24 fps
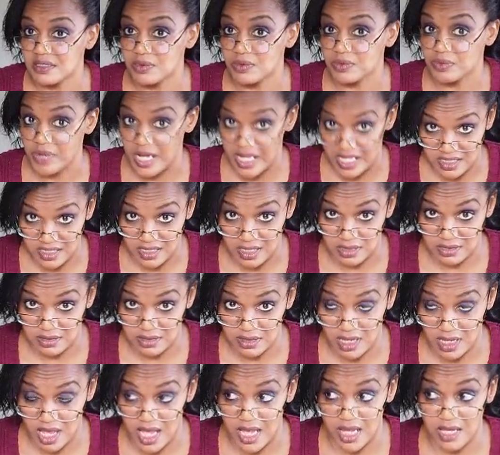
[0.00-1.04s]
racist.
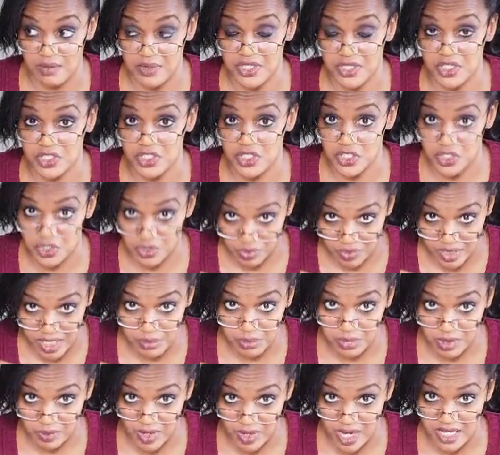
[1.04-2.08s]
It was
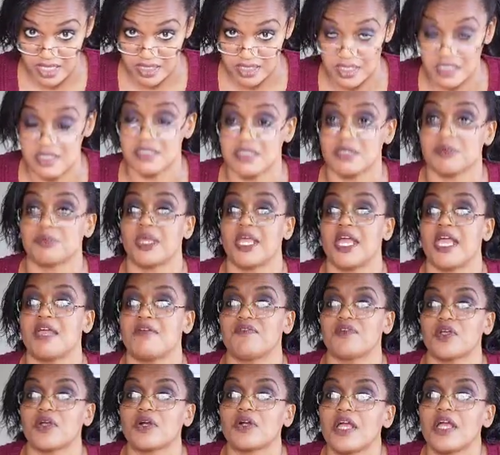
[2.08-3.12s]
extremely racist. The
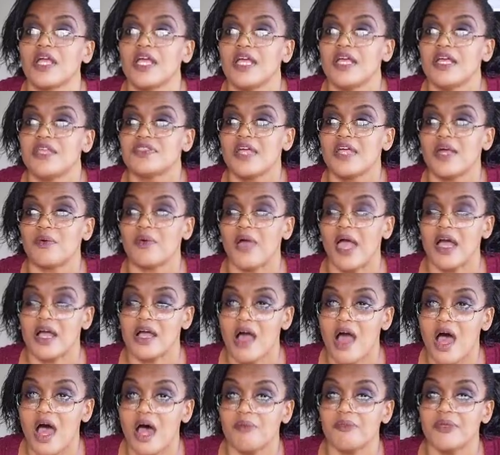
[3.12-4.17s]
behavior, the
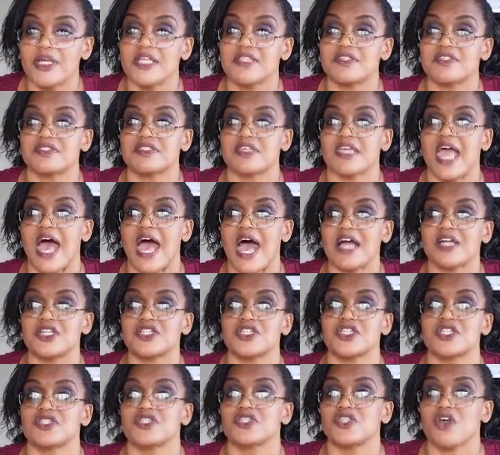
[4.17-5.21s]
comments, the
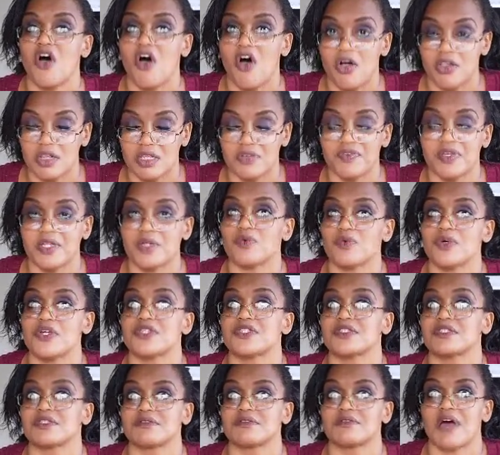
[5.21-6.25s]
actions, all of it was
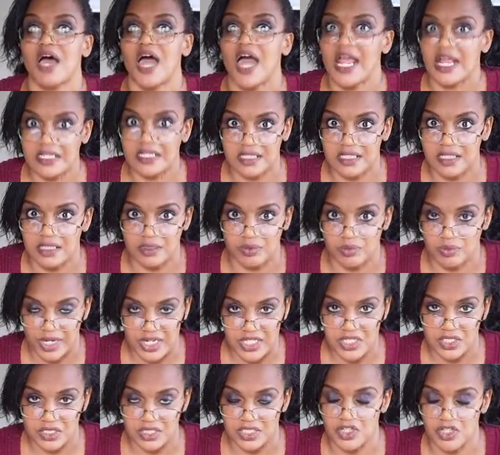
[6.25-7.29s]
highly
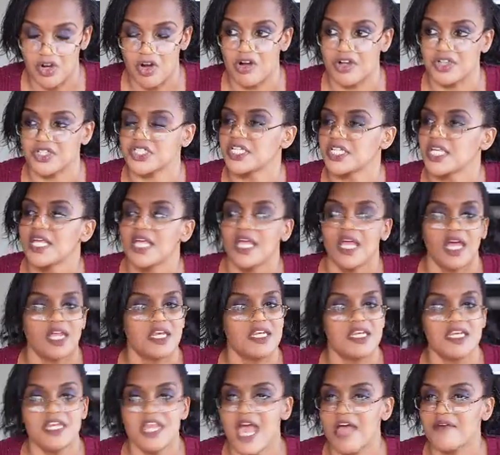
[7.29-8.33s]
racially charged.
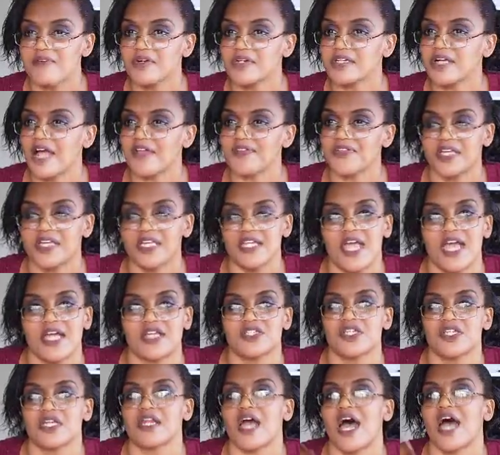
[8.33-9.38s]
Never got the
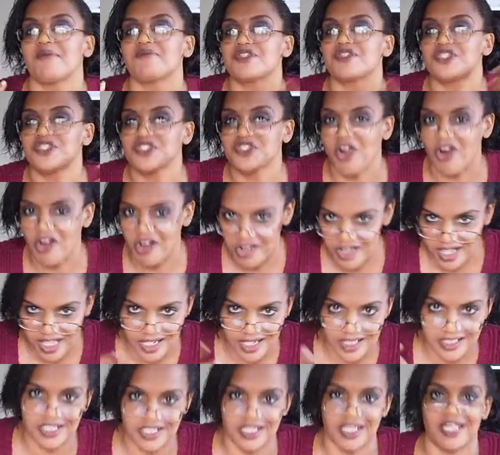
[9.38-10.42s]
connection. I'm
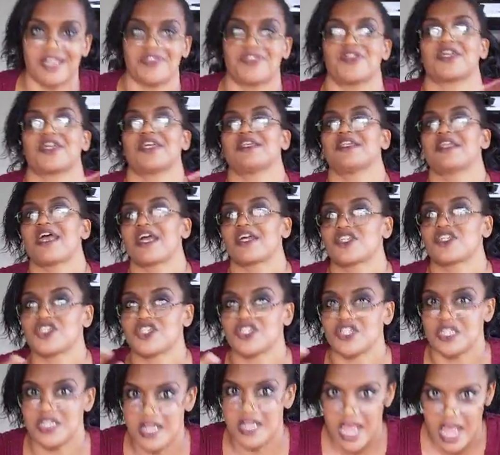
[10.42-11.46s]
starting to get the
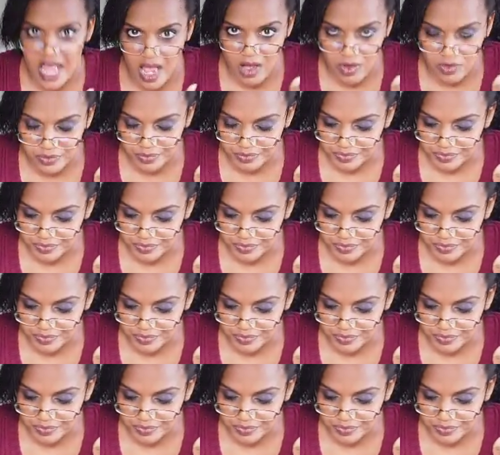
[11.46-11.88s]
connection now.